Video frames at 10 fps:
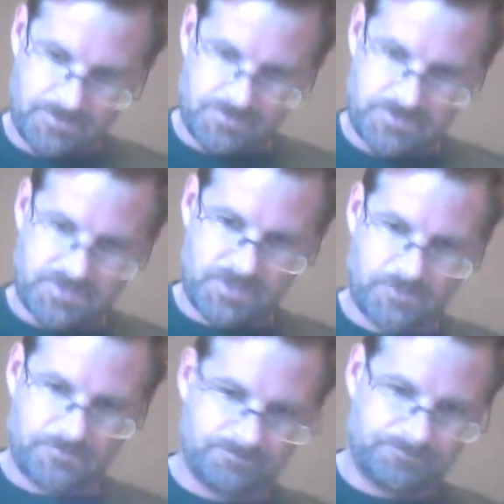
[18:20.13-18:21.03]

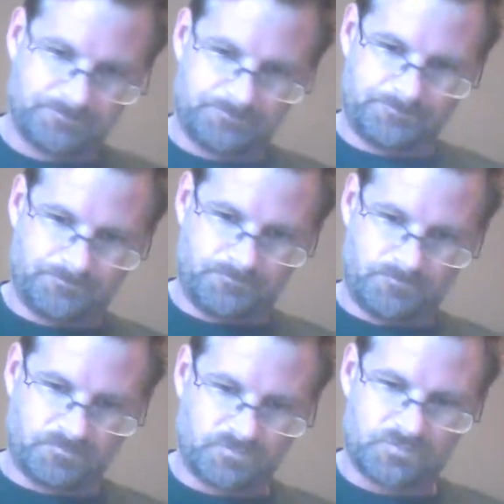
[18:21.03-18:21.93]
So,
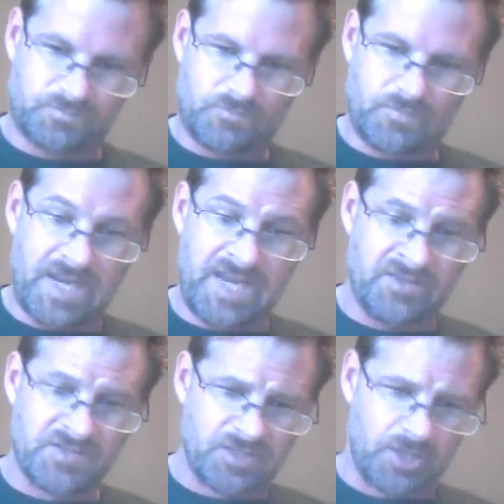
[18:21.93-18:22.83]
and
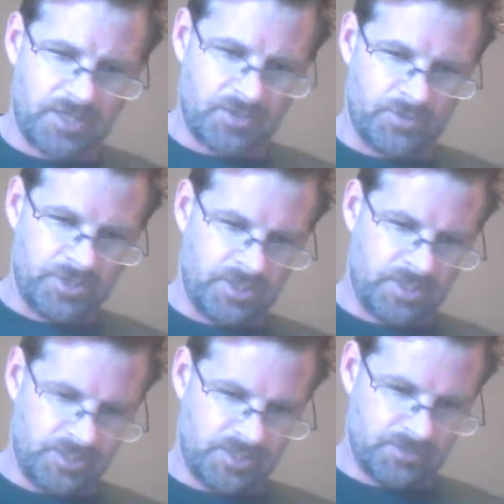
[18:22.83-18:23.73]
there's a lot going
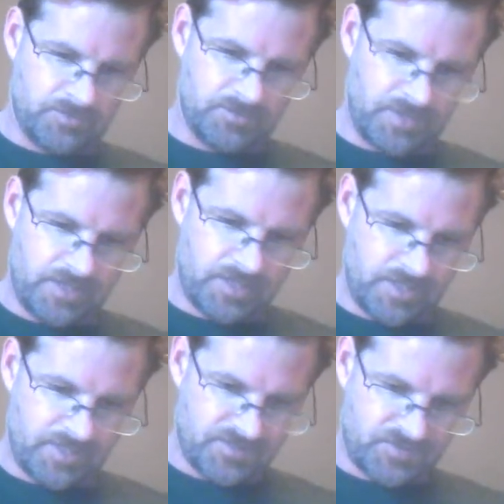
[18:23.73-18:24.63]
on, you know. AI
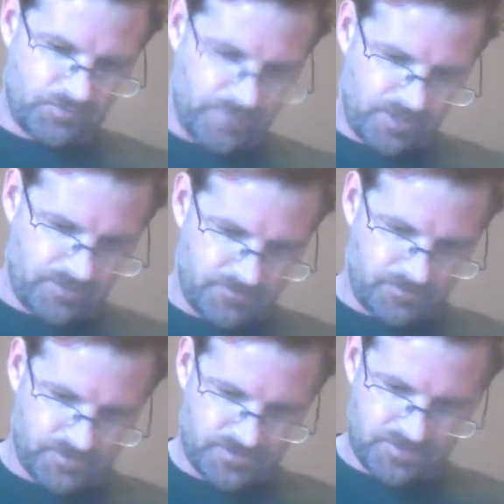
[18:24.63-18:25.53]
is so
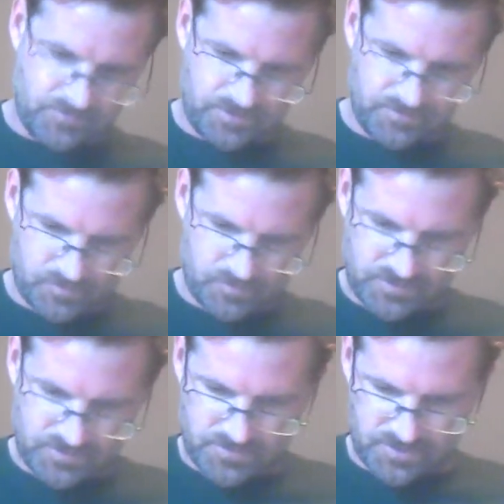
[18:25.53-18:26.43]
powerful. It's unbelievable what
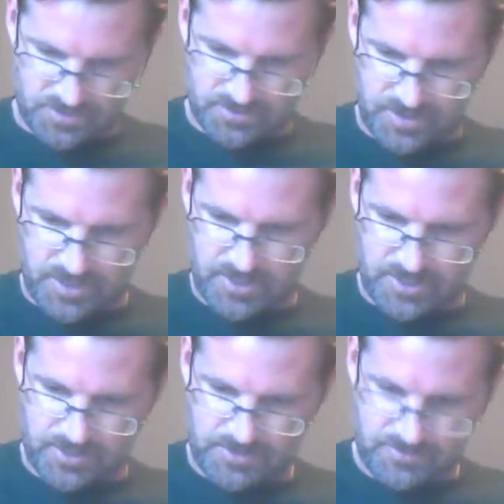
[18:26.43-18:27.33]
goes on in
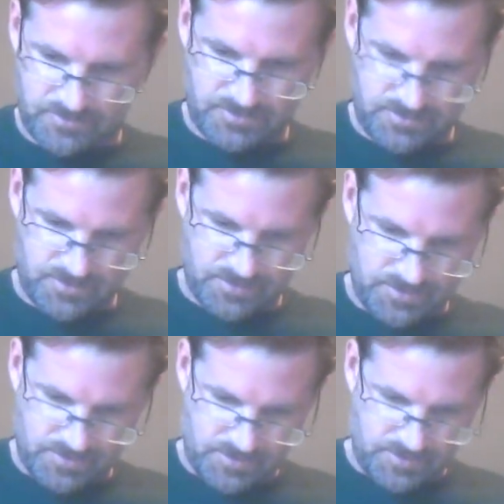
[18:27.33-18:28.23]
AI.
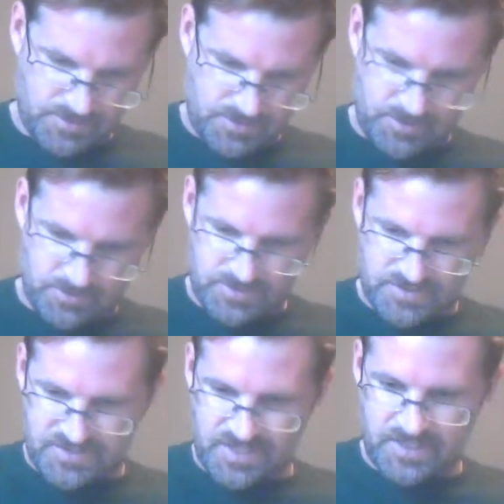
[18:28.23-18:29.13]
You know, it's
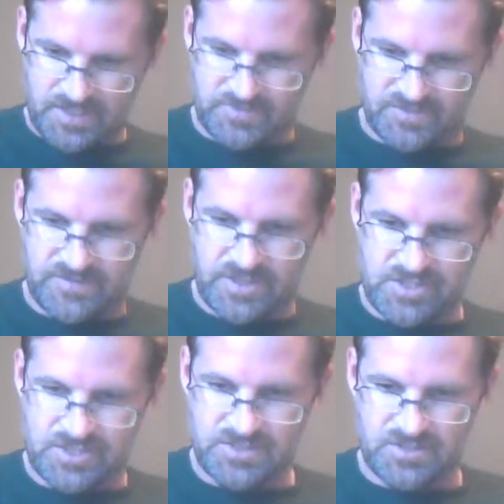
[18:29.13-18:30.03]
setting up
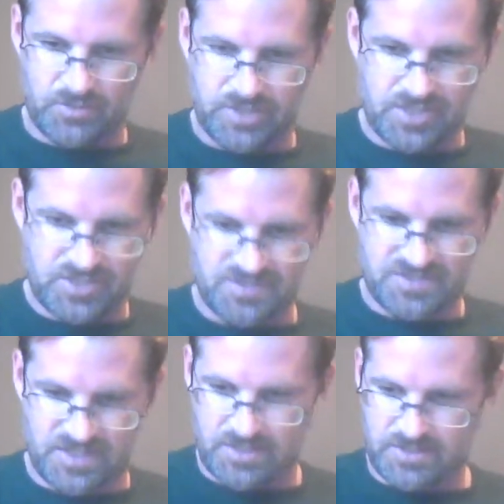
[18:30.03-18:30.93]
divisions, location
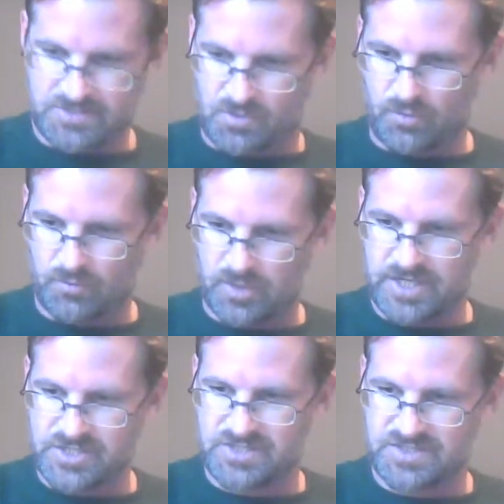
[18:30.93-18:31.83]
centers,
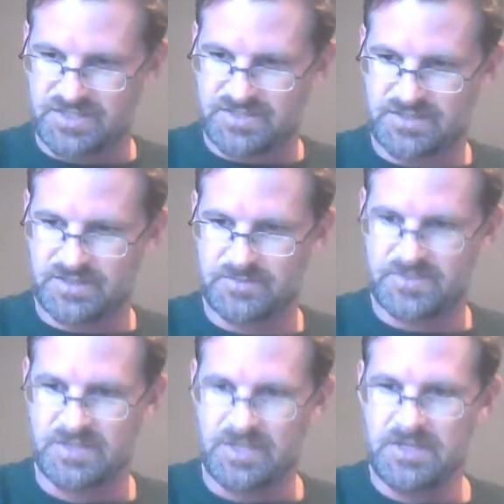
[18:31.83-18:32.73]
correlation
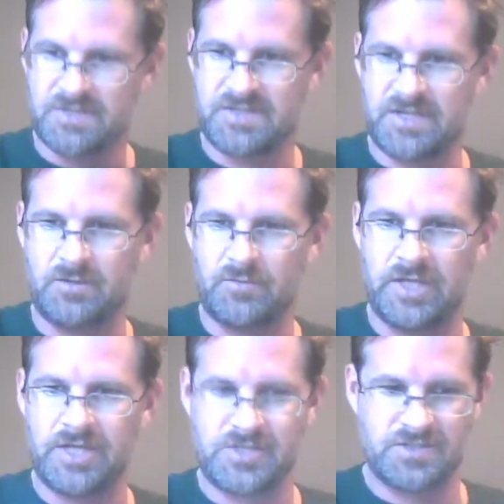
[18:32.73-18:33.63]
systems, center
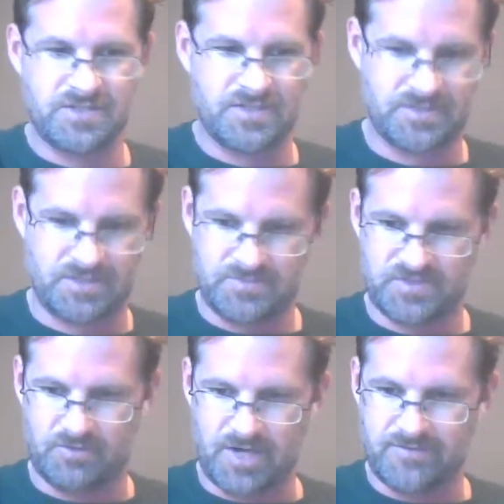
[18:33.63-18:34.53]
relation systems,
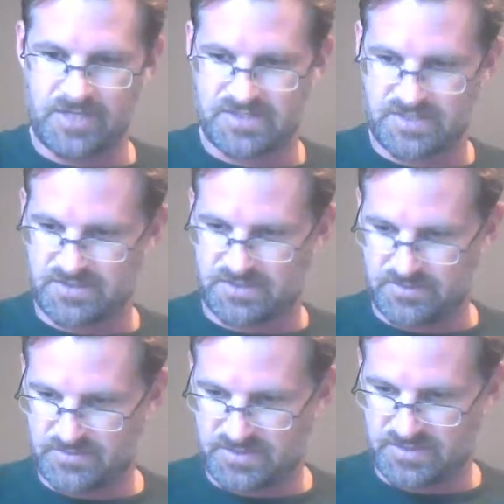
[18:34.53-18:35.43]
gravity
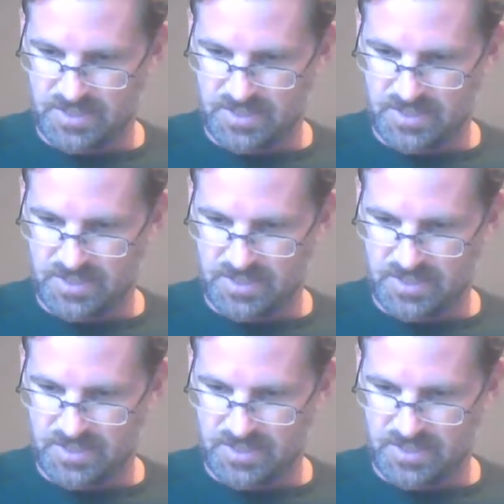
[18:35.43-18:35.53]
systems,